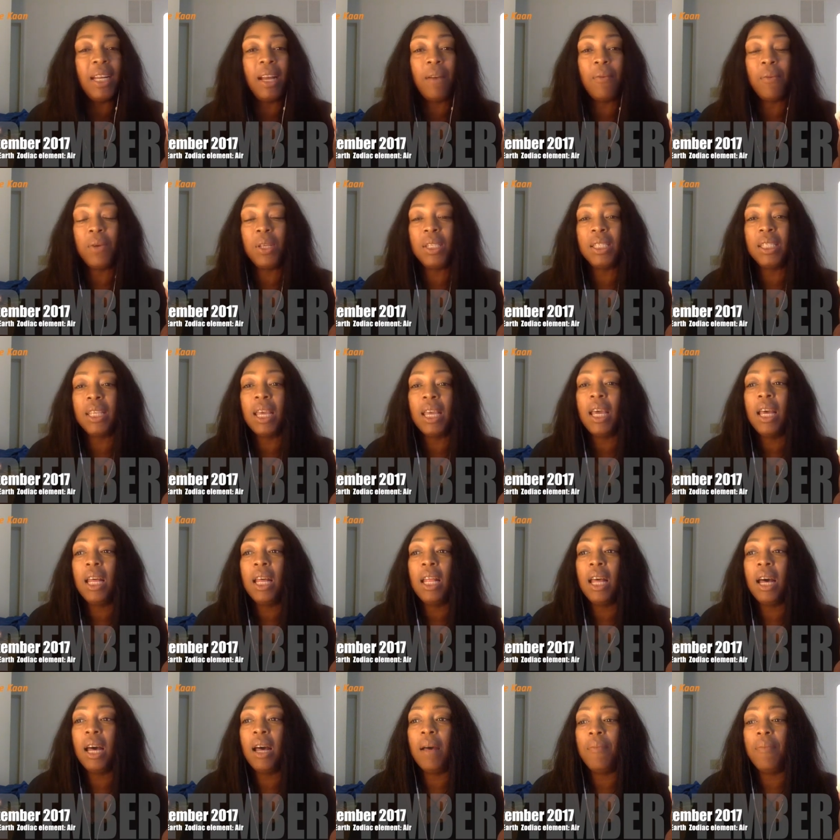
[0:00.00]
that was
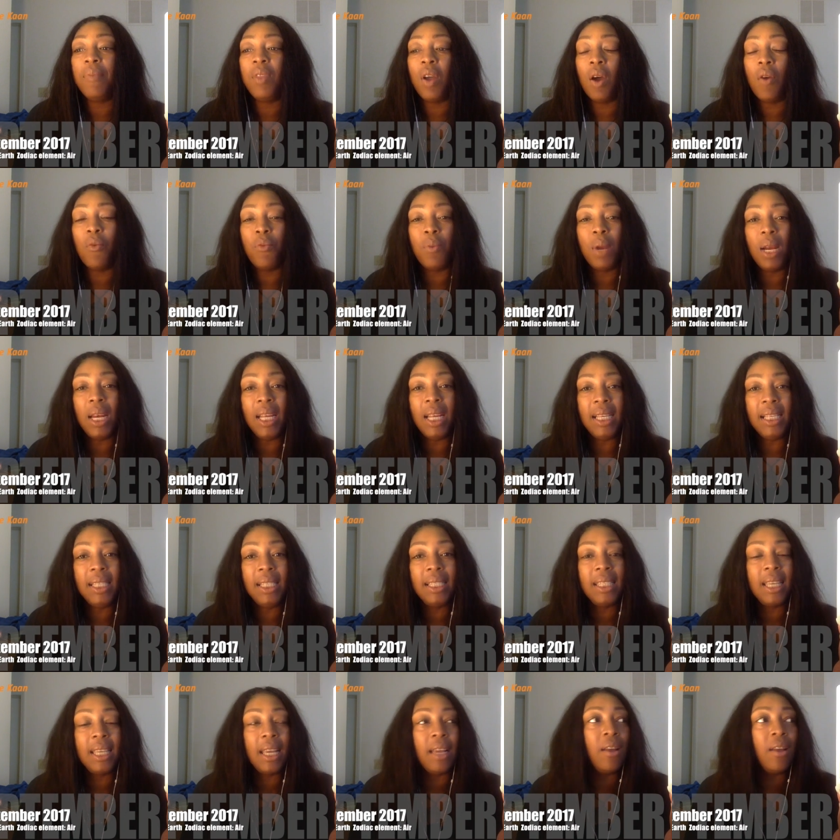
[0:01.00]
not
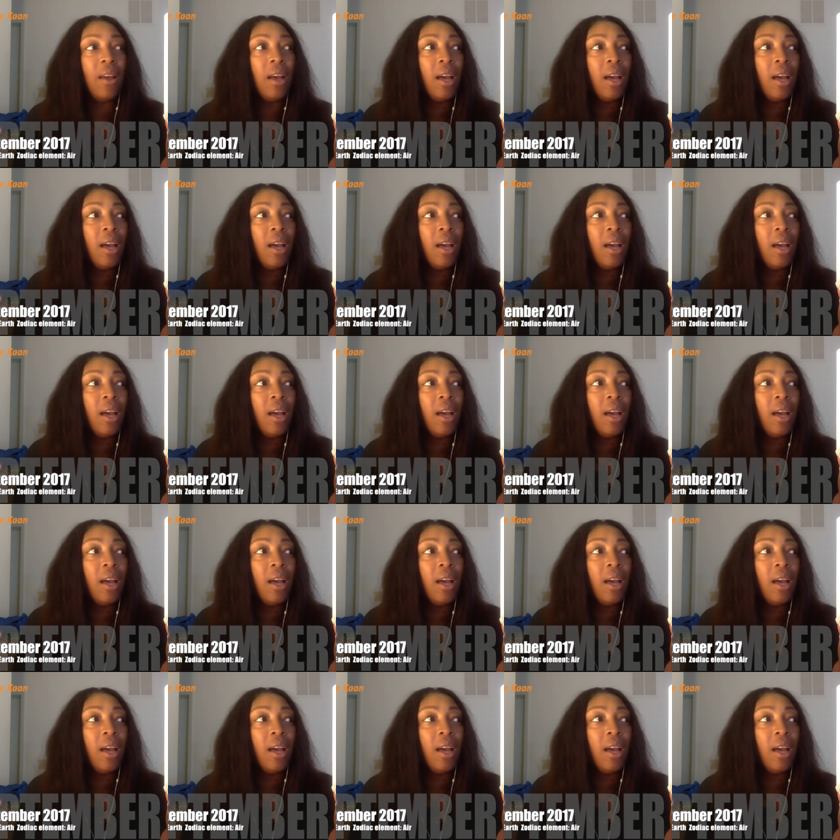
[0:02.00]
released